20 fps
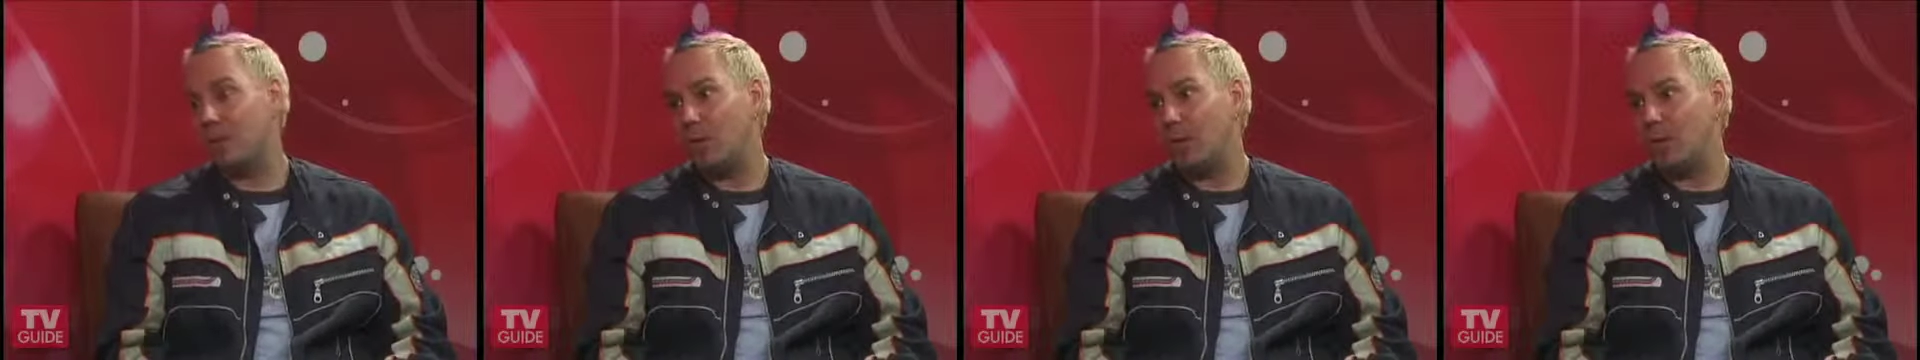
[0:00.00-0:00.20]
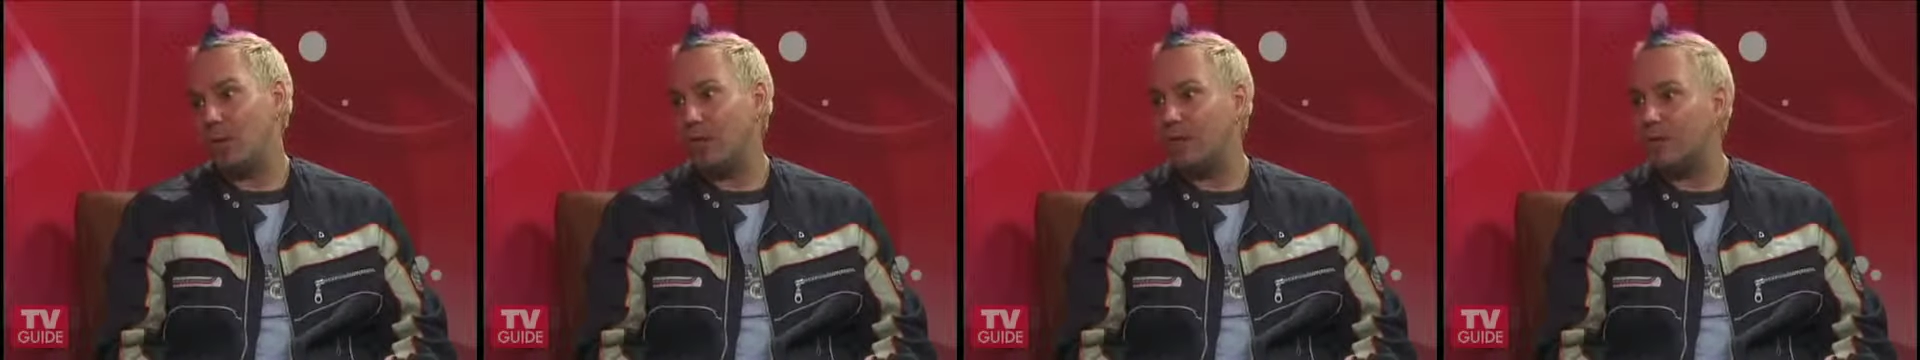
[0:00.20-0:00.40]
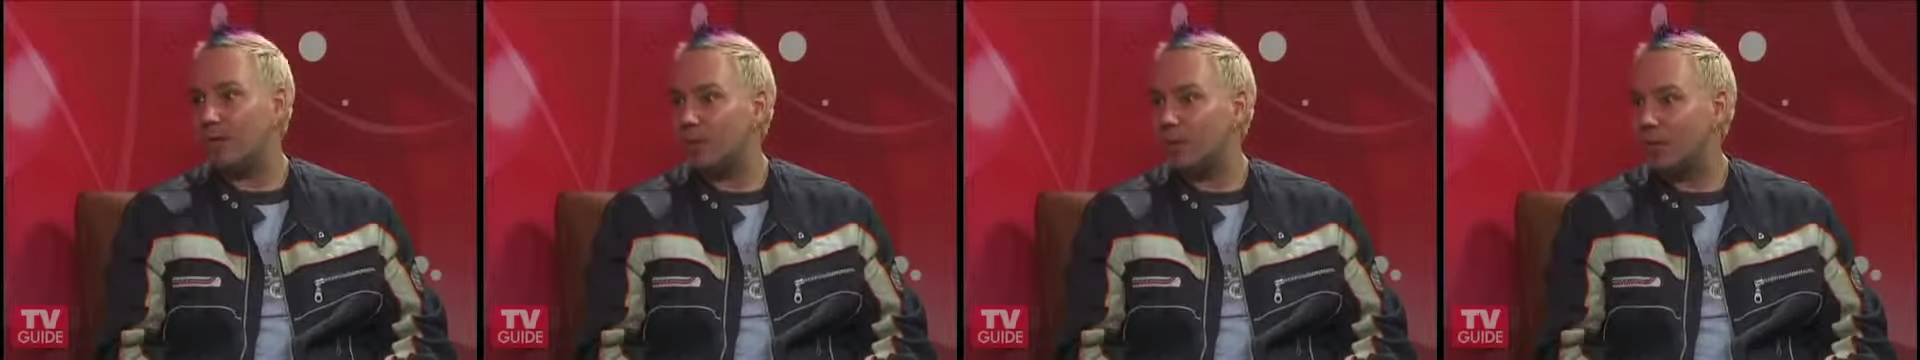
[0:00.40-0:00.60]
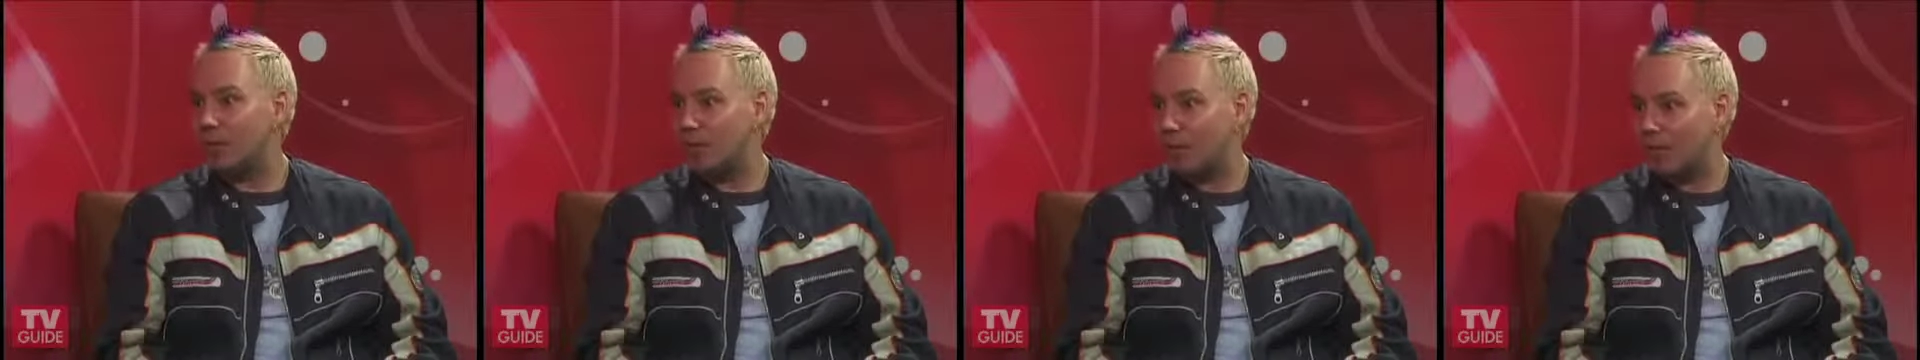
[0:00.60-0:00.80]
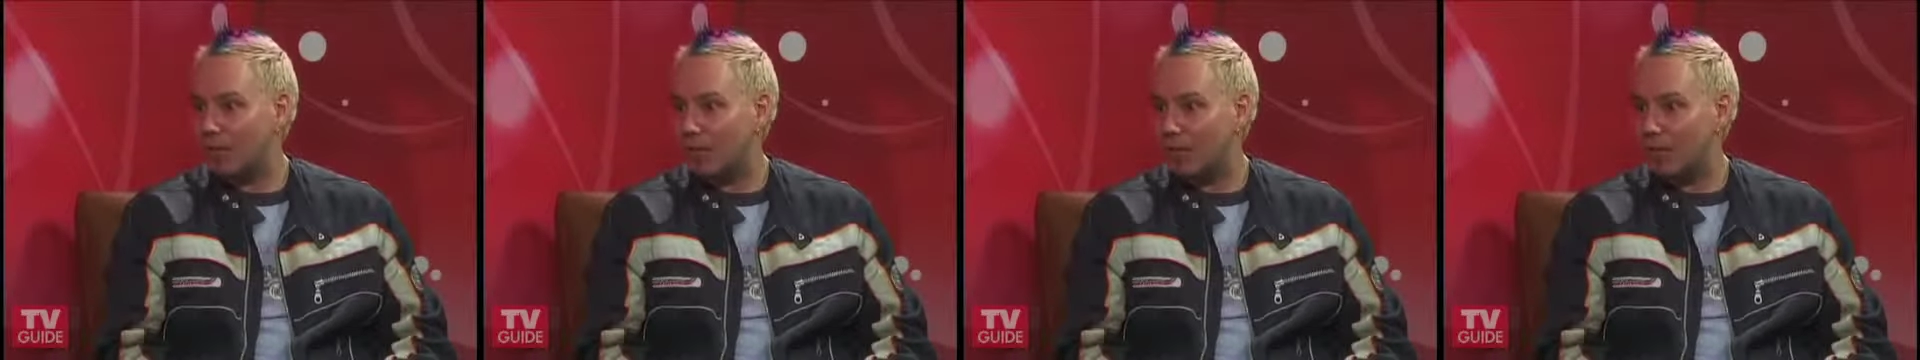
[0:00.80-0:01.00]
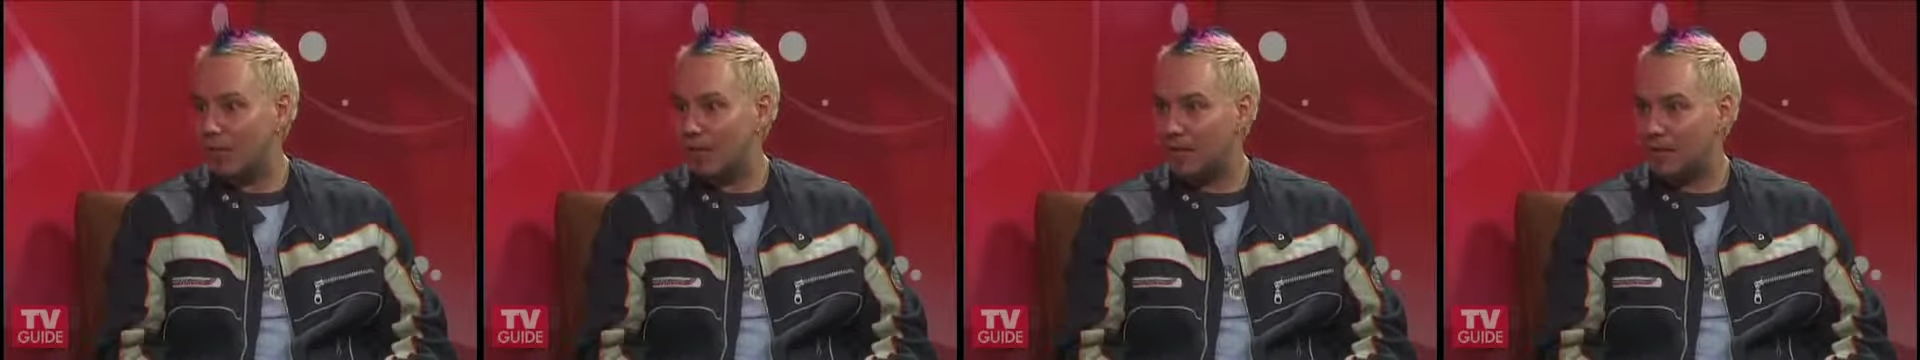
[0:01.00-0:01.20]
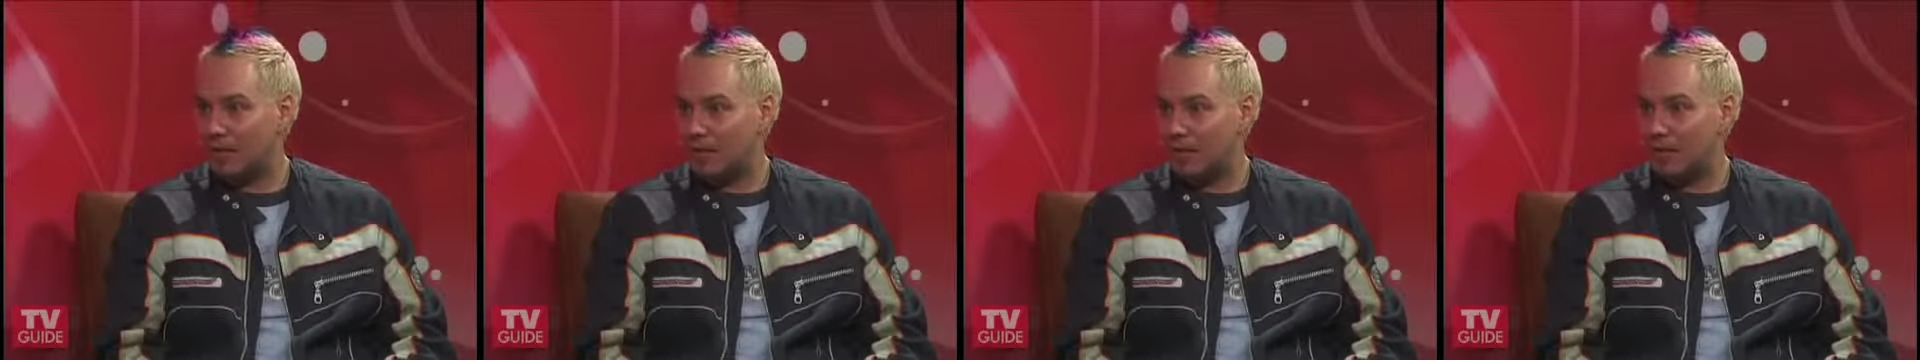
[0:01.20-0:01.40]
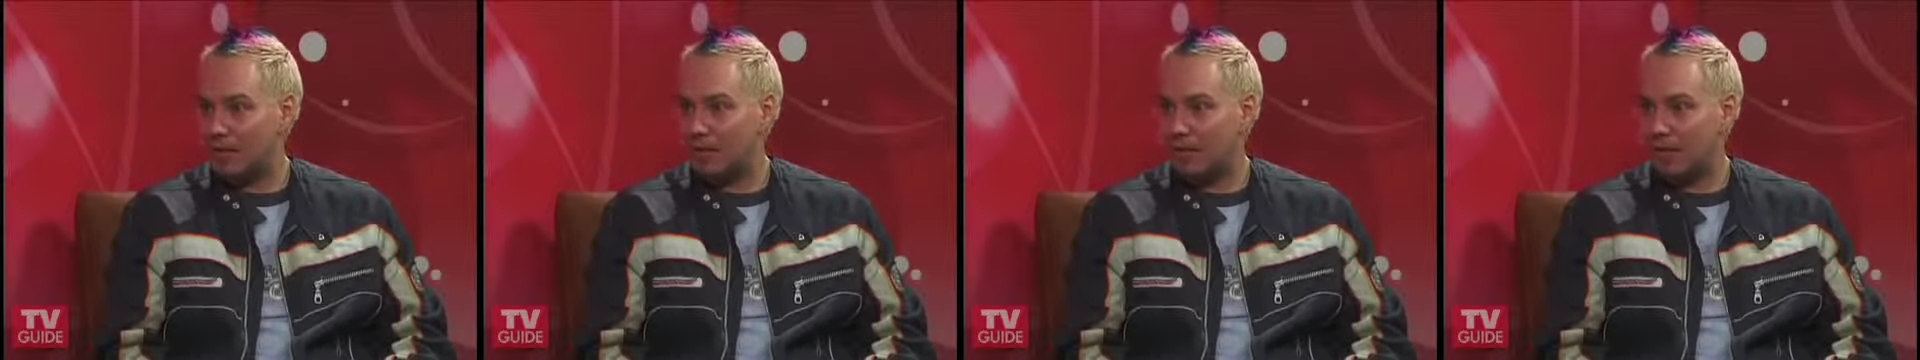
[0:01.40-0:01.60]
we need to do something that's
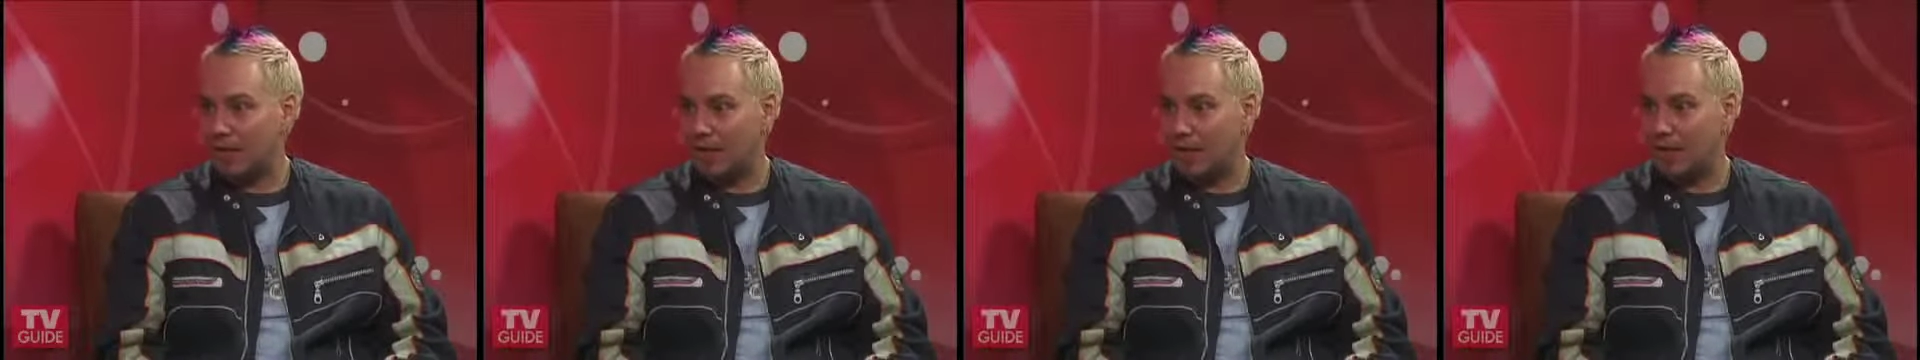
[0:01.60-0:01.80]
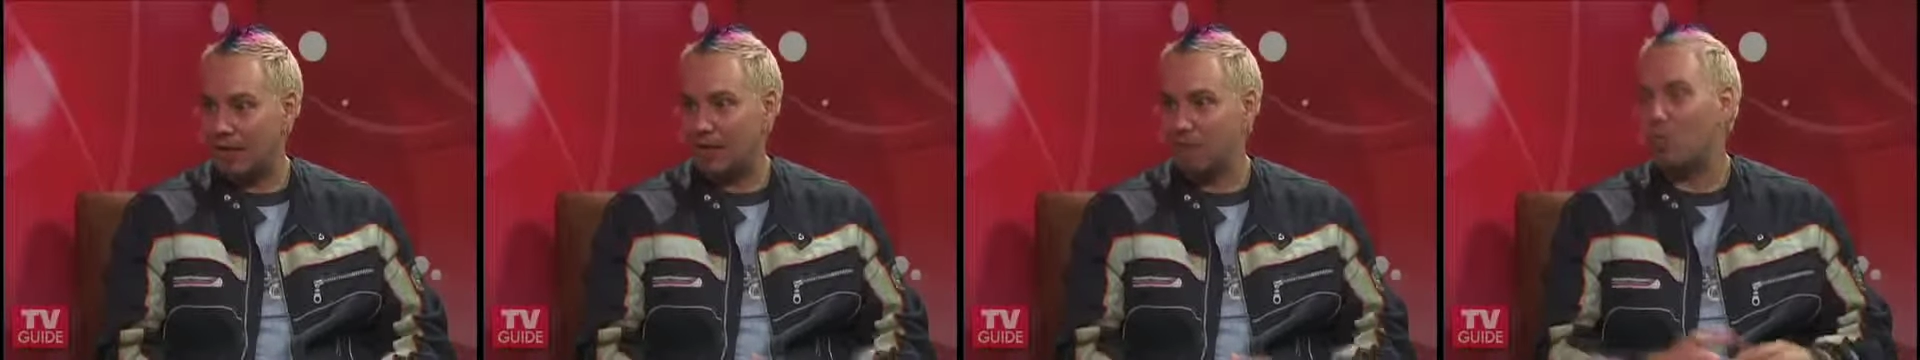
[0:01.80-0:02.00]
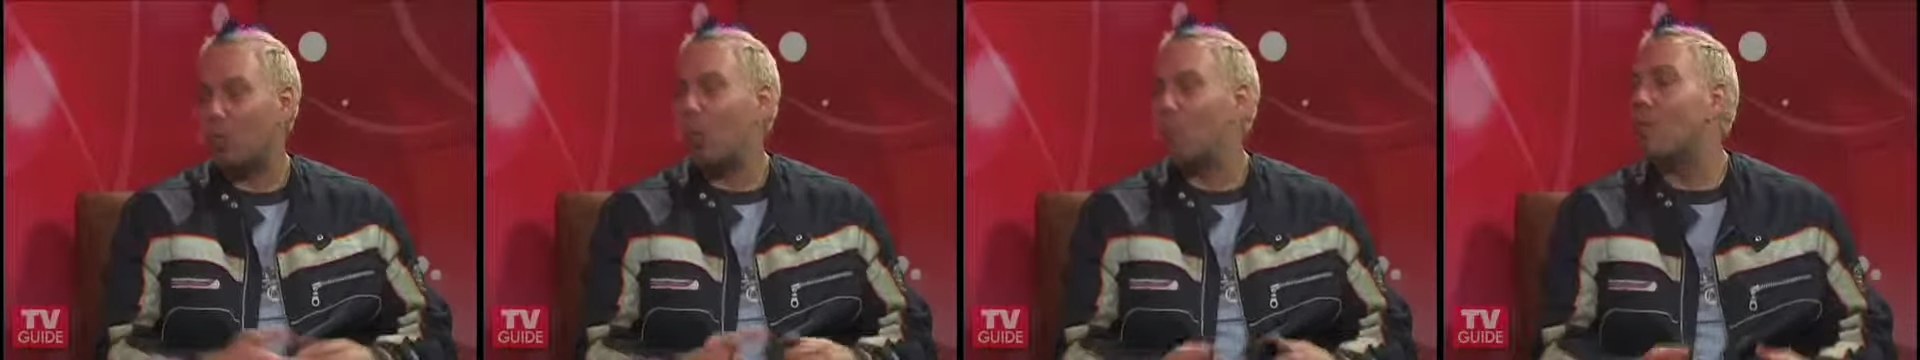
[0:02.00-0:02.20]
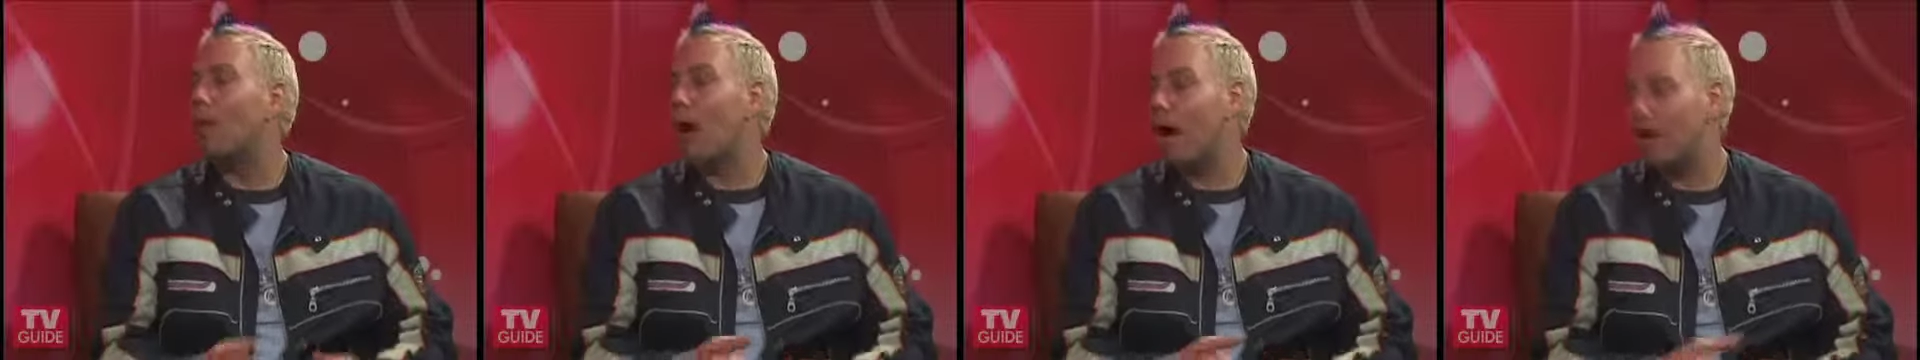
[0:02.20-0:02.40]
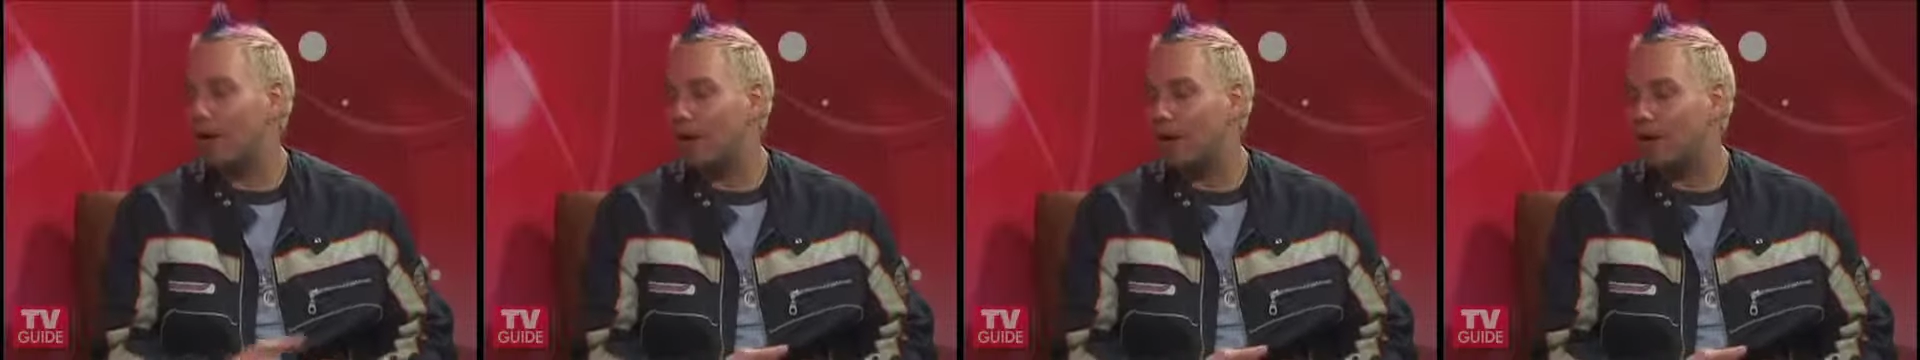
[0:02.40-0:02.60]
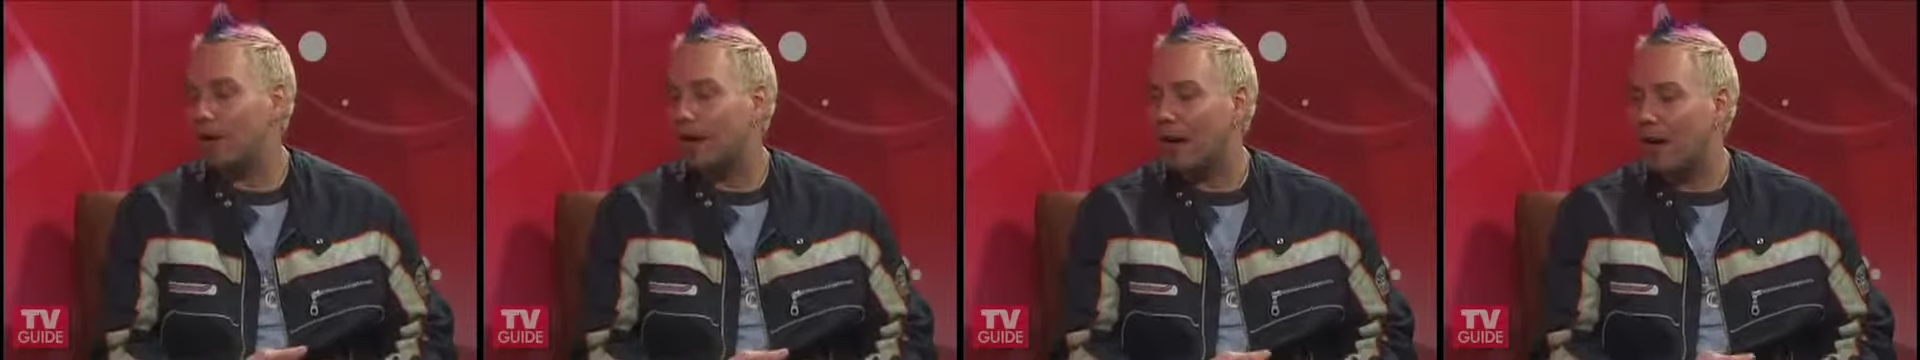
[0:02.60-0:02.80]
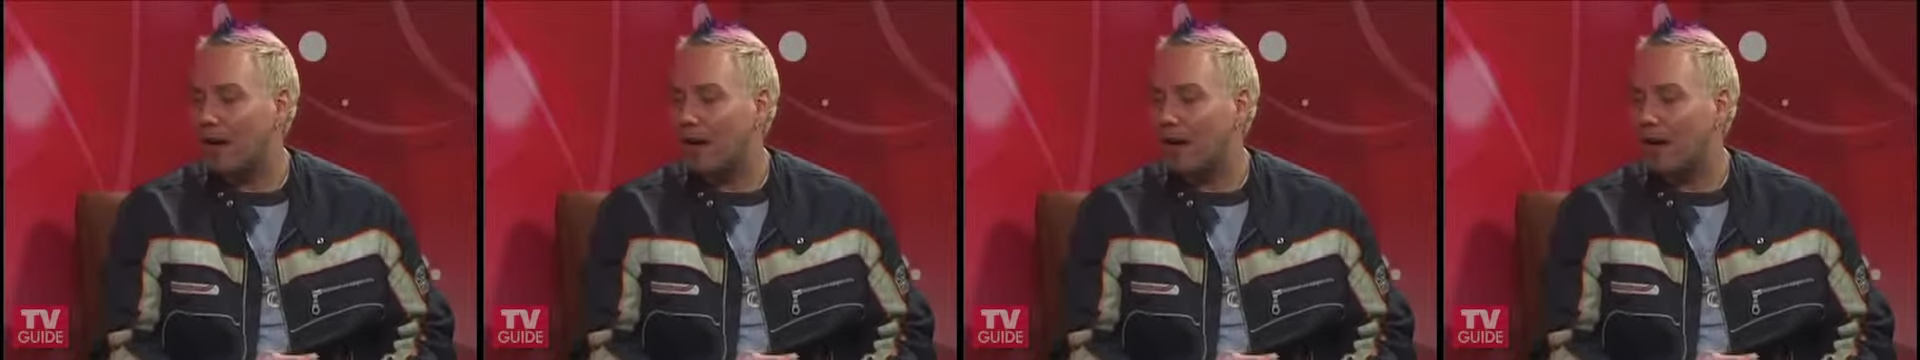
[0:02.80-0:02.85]
more modern.